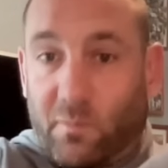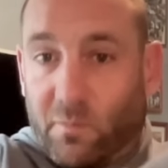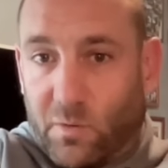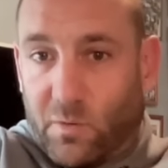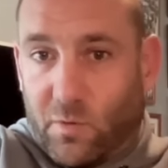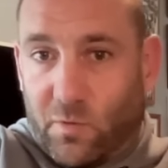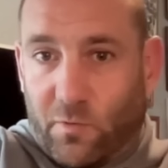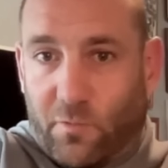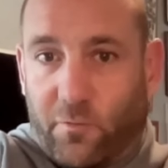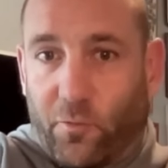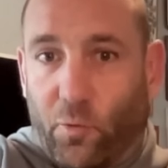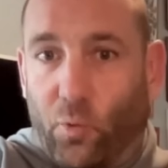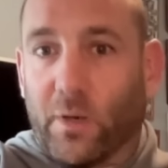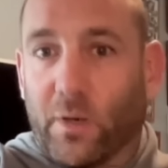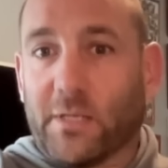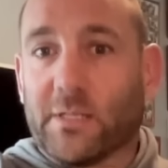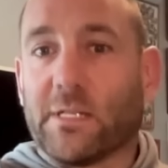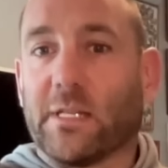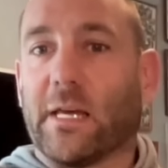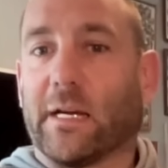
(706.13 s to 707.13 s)
You fall
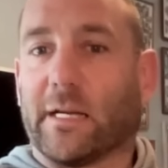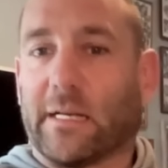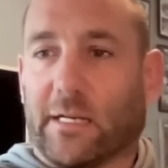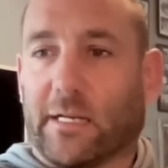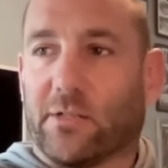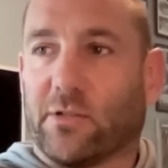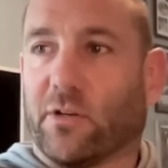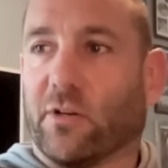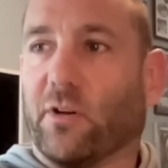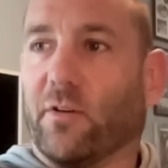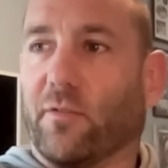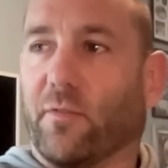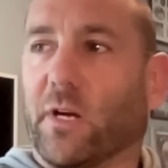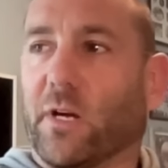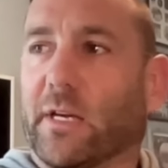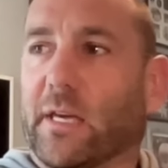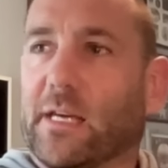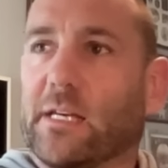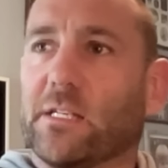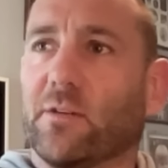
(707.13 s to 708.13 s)
into that category of,
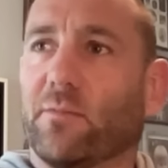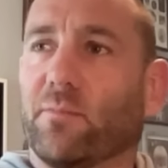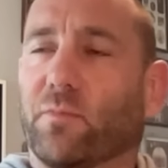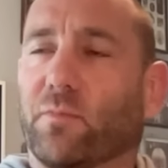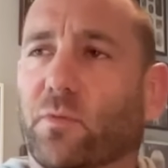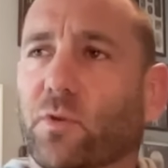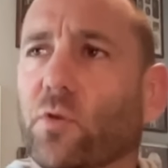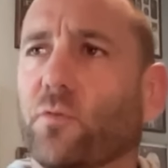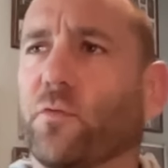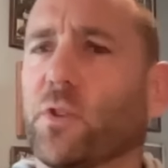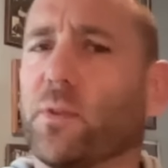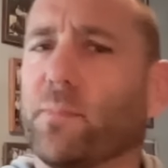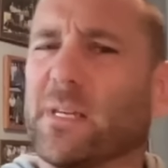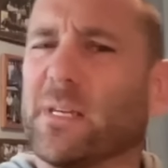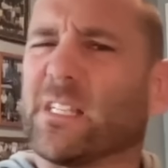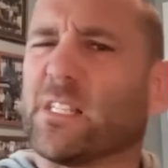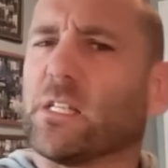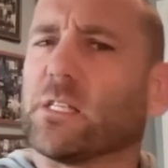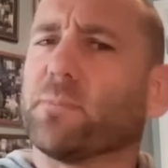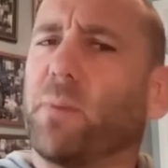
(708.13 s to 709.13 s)
okay, is it good for the
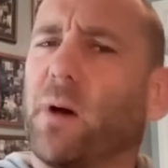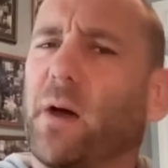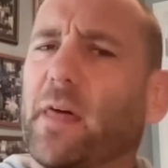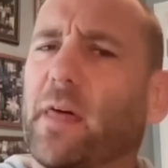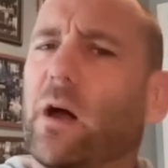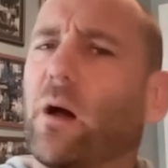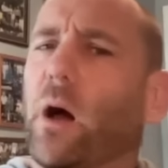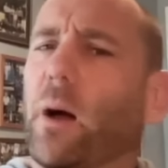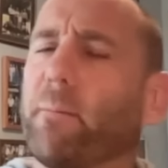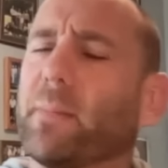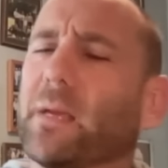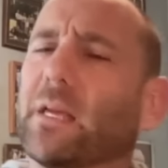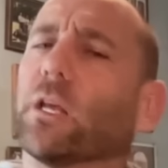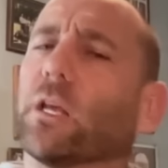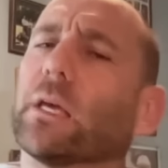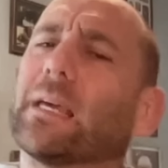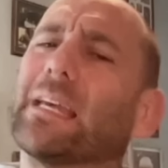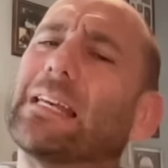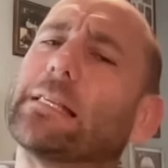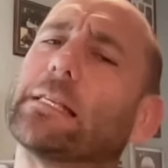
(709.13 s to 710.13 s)
business? By that, I'm
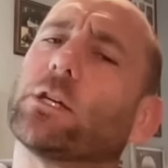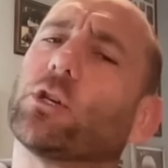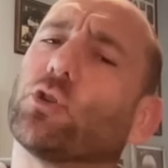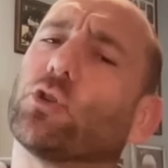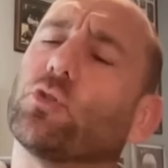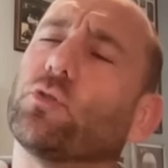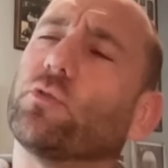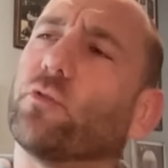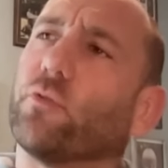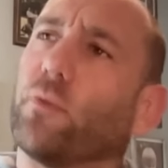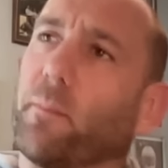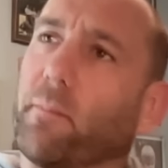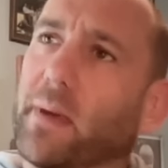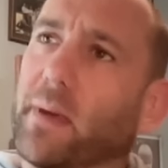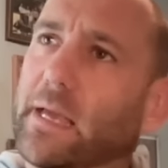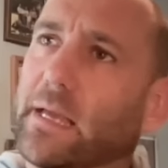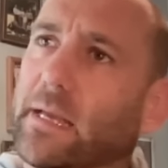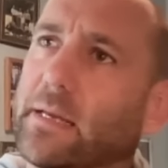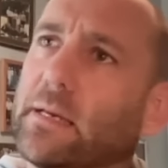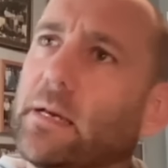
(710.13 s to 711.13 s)
meaning, is it good for
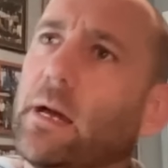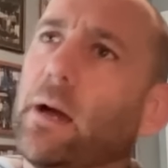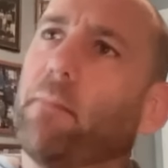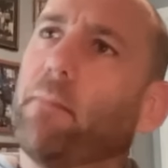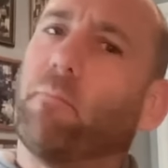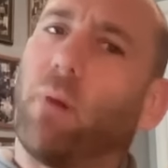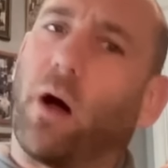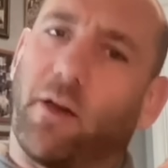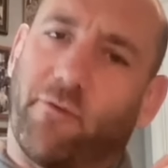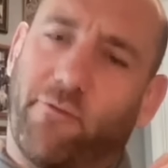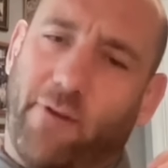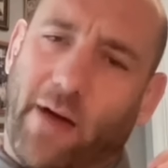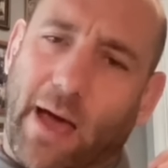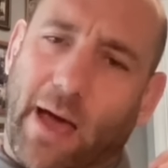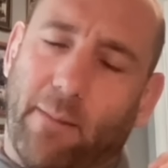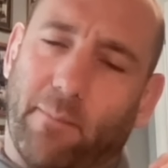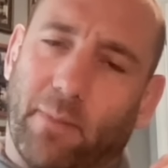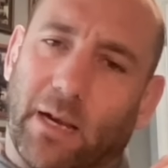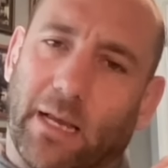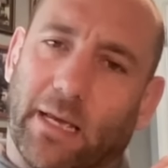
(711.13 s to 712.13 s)
me, my
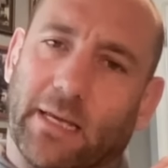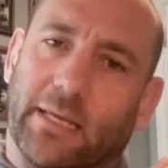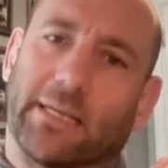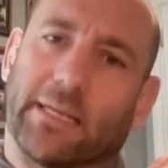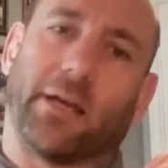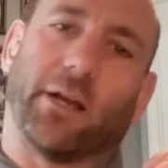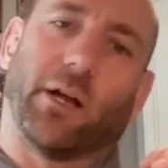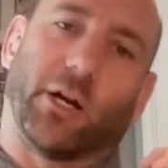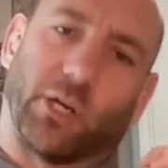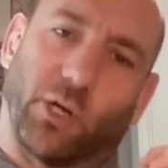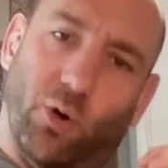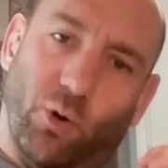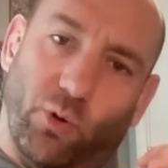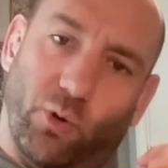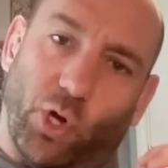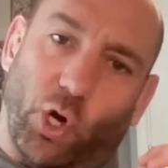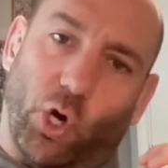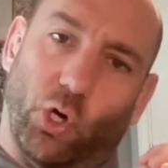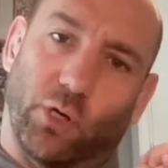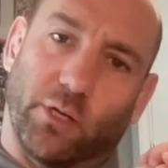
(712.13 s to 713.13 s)
family? Can I go on
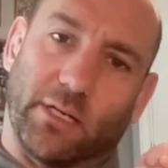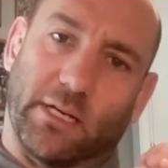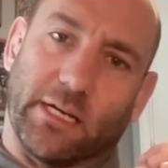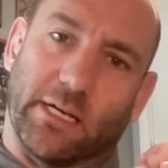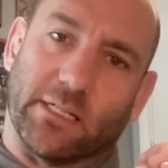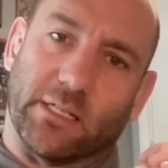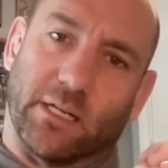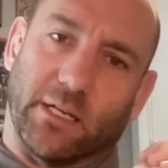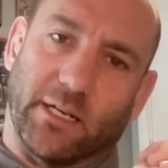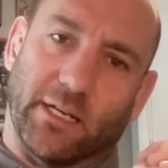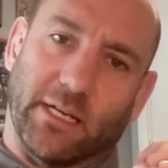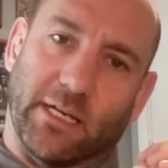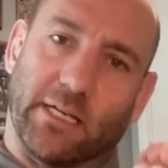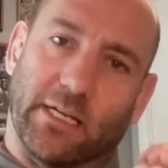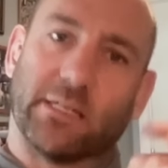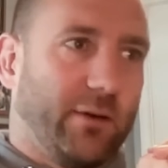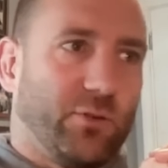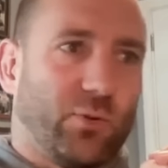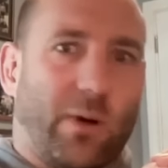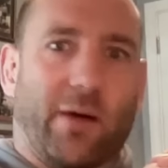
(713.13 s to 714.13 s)
the holidays I
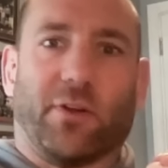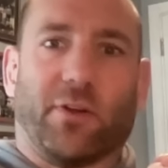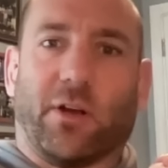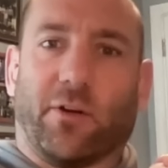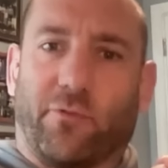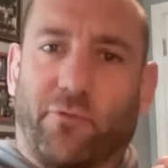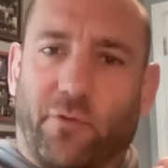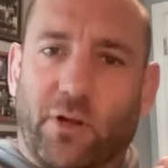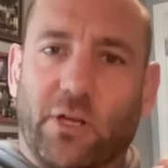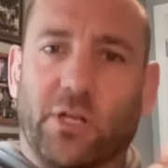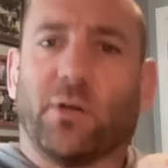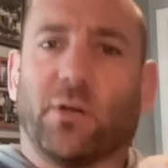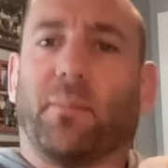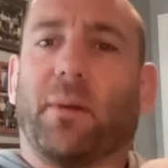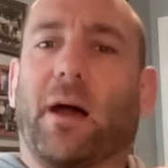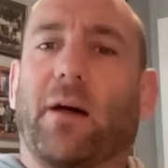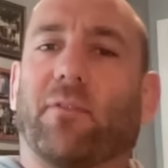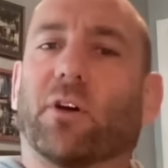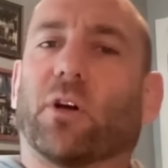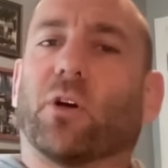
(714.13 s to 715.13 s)
need? Do I have enough freedom?
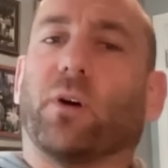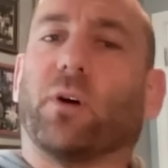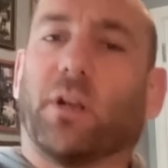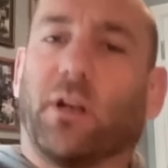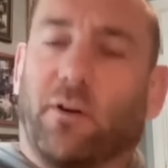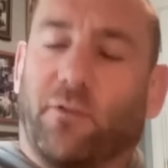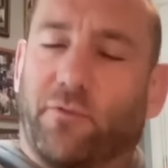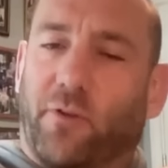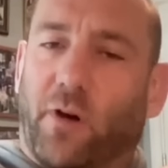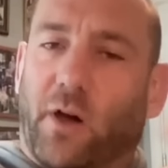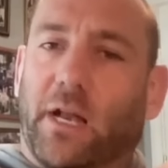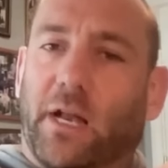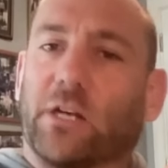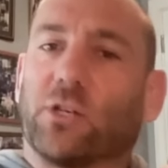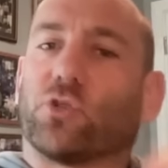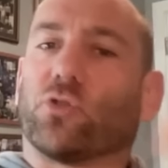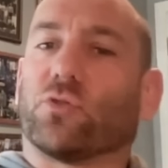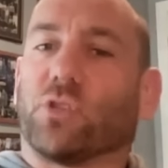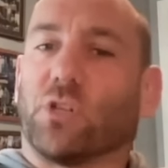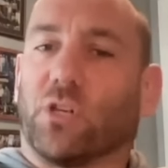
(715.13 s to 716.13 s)
Have I got enough
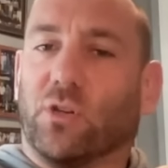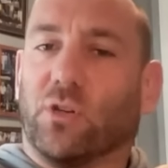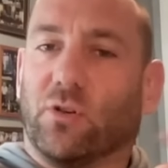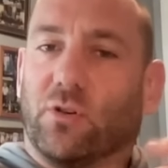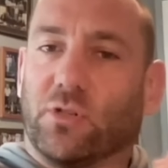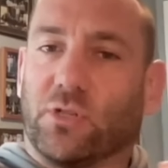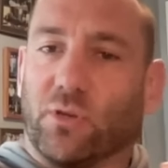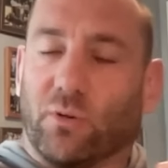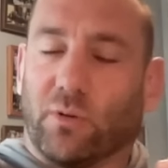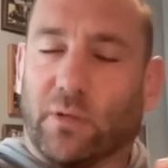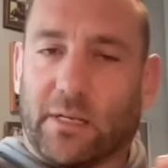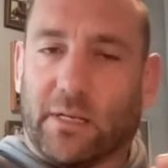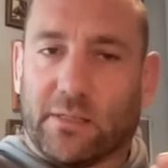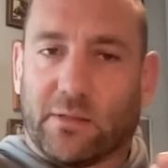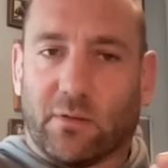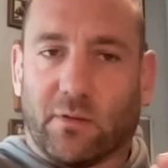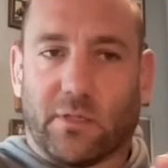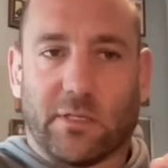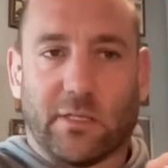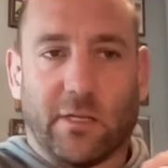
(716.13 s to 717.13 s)
financial security? All that
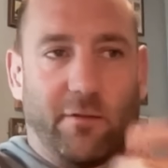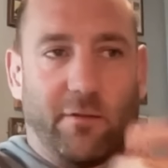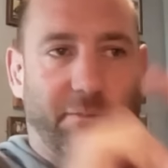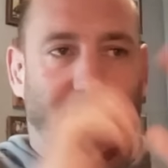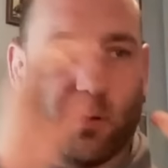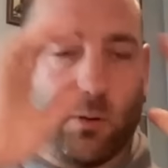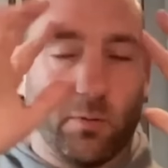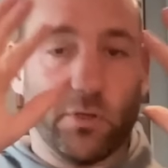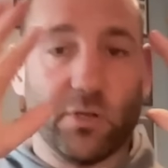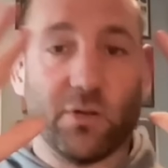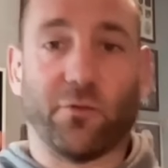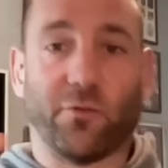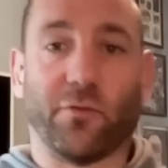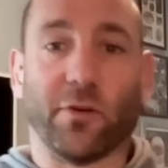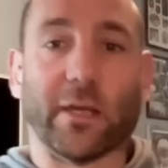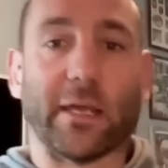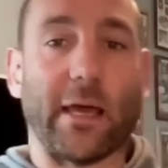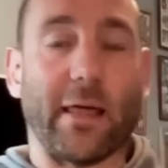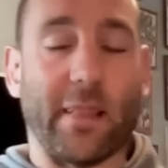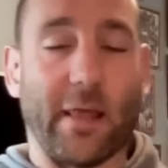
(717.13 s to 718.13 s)
sort of stuff. But I want you to
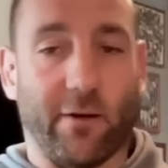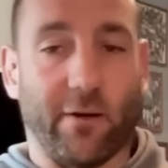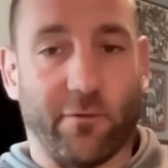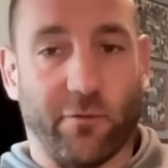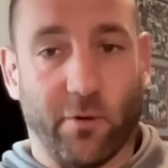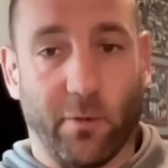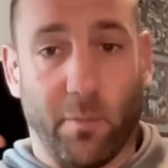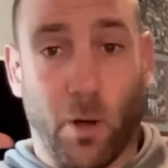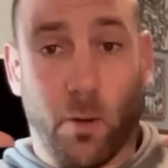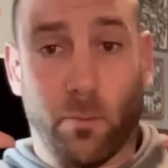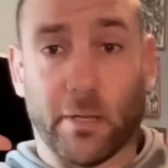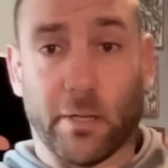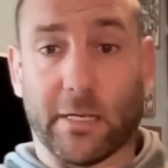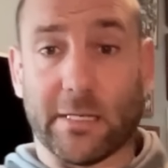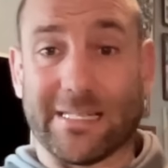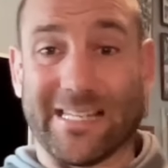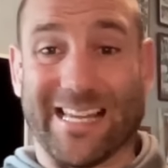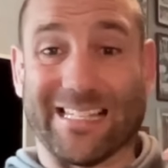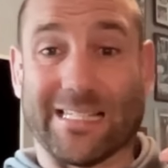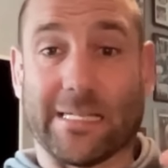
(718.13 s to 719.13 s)
forget that for a moment,
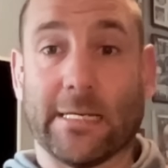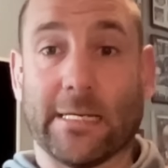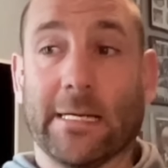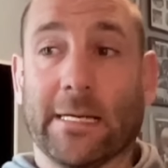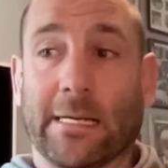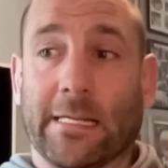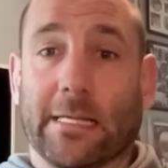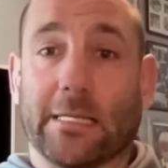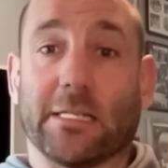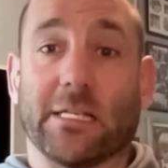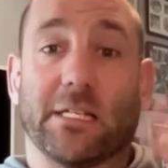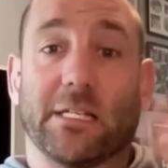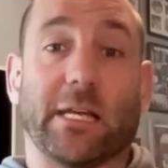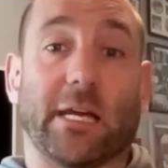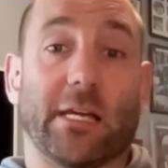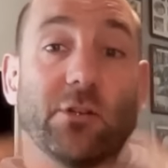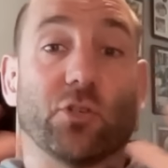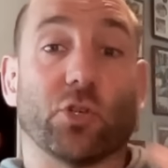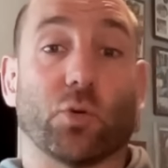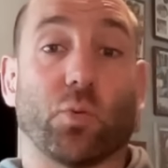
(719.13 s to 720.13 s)
because it's a
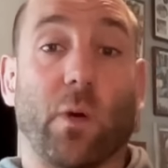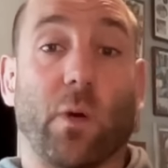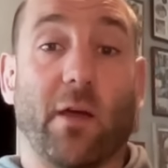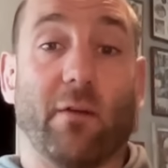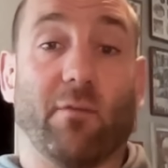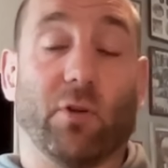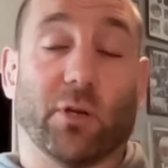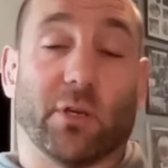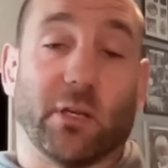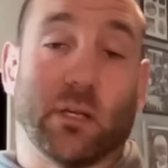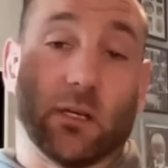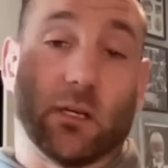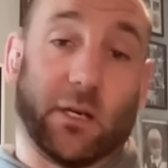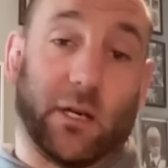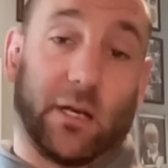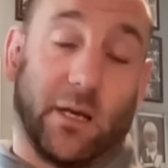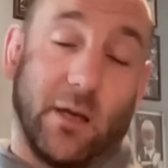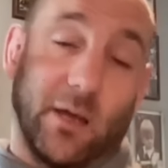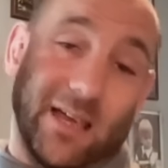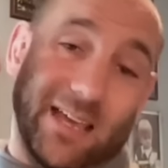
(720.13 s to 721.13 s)
dangerous way of looking at
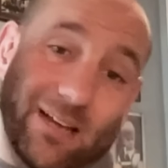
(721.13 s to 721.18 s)
it.